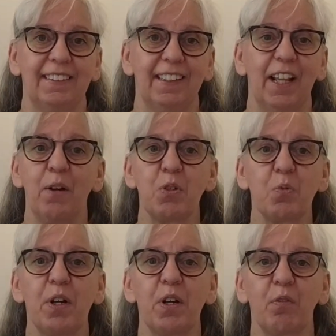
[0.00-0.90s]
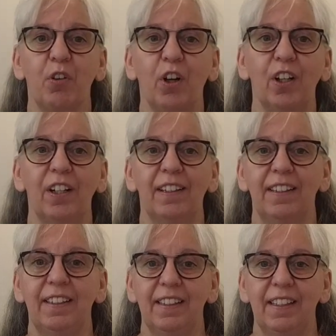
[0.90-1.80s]
And it was wonderful.
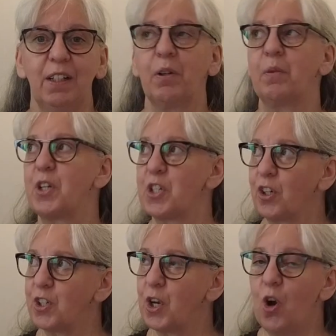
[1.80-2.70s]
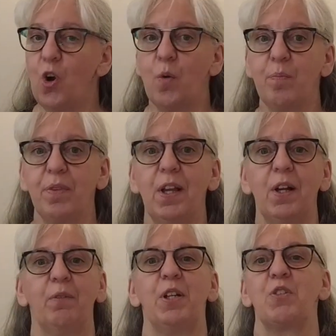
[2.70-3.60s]
We returned home,
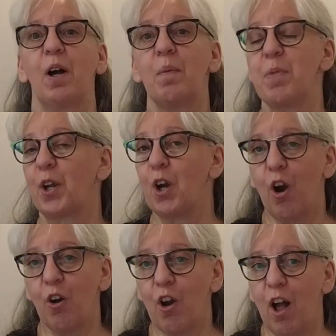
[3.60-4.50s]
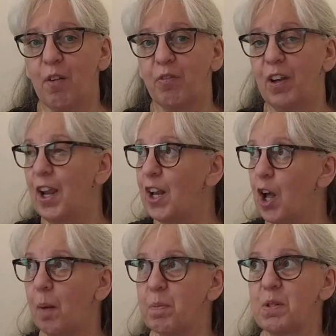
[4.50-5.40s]
we dropped the car off and
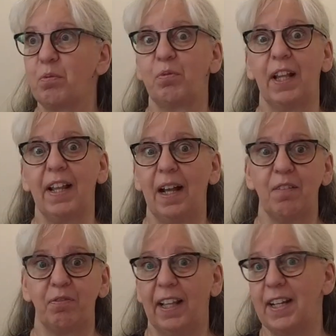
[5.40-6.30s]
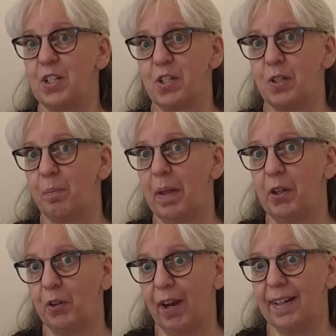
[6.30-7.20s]
hopped a flight to
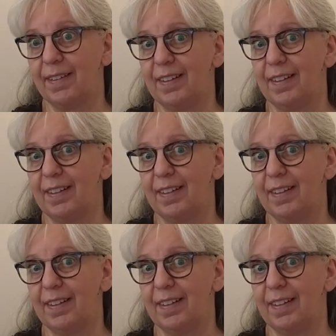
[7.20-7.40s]
Belgrade.